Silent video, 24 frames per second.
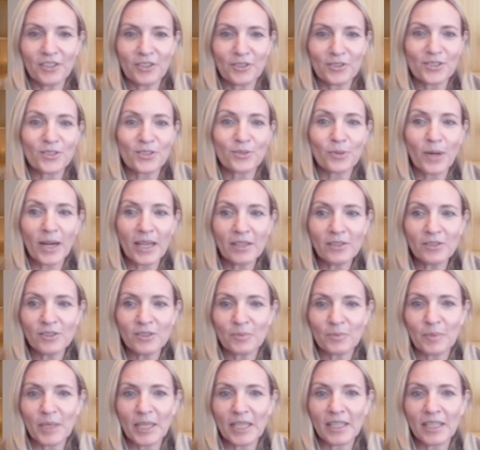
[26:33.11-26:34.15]

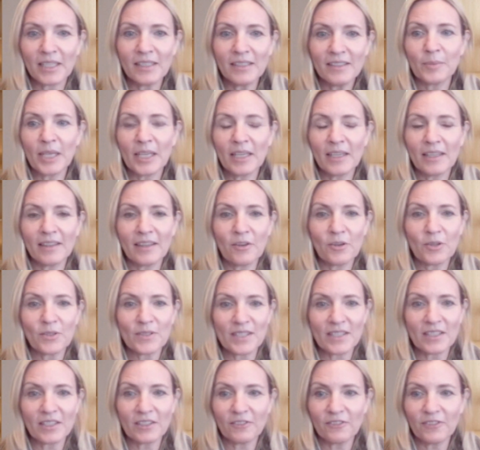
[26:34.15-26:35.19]
surround me and
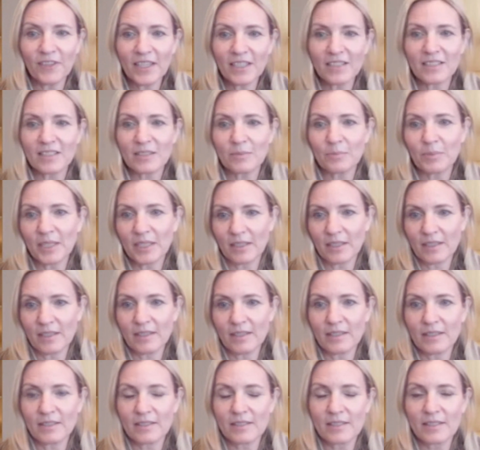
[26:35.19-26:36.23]
those events,
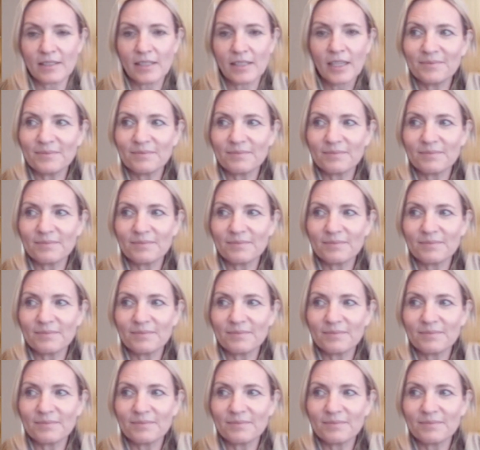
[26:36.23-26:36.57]
because